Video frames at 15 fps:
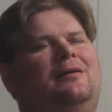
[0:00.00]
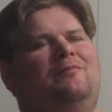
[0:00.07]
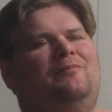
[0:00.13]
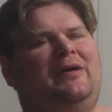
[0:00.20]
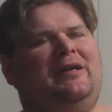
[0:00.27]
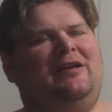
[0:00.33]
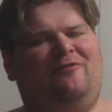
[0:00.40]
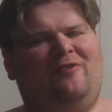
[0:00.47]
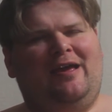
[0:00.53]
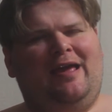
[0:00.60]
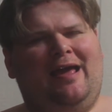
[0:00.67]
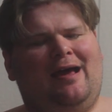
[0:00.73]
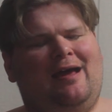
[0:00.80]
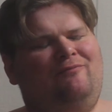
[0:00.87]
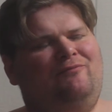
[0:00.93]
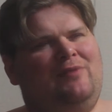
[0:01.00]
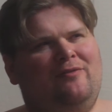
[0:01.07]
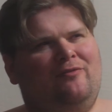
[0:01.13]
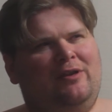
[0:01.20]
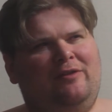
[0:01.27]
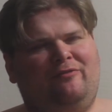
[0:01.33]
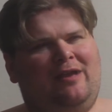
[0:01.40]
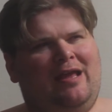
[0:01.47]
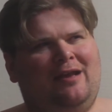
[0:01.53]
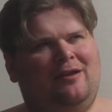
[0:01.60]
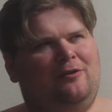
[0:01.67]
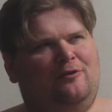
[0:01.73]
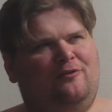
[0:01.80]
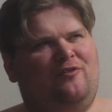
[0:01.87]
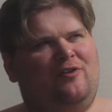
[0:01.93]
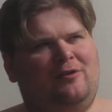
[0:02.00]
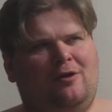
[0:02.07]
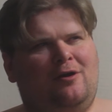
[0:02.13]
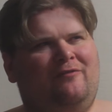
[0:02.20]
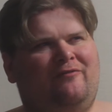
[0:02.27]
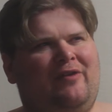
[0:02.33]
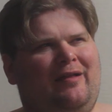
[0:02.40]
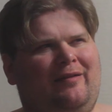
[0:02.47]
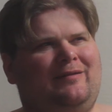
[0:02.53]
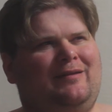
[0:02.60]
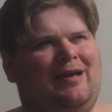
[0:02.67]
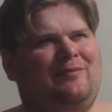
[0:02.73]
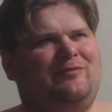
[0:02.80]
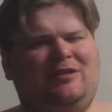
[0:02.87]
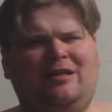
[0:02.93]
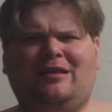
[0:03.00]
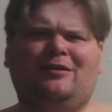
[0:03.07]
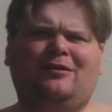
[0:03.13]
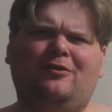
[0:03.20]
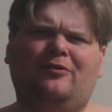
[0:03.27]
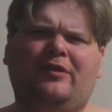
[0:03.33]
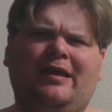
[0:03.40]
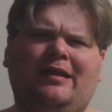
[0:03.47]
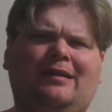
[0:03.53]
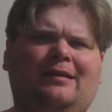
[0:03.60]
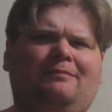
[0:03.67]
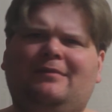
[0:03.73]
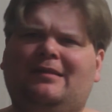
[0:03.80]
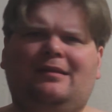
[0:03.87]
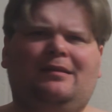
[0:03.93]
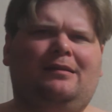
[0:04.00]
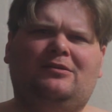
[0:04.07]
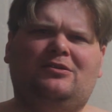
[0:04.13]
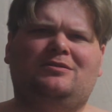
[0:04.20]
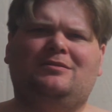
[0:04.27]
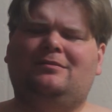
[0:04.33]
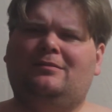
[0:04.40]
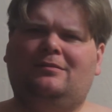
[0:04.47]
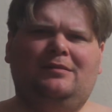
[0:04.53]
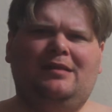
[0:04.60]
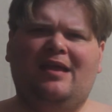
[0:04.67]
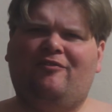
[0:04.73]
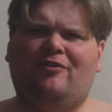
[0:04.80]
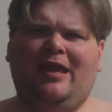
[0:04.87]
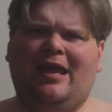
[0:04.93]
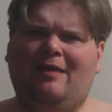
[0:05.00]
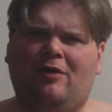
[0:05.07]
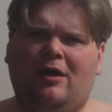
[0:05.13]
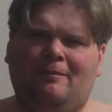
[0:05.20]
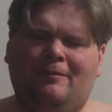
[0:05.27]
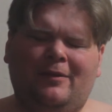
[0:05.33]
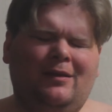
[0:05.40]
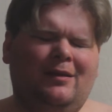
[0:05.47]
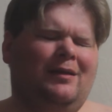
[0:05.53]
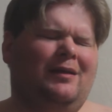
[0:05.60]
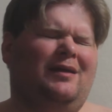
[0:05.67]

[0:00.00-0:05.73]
but if I've never even had a girlfriend on Valentine's Day, you know that? Just never came up.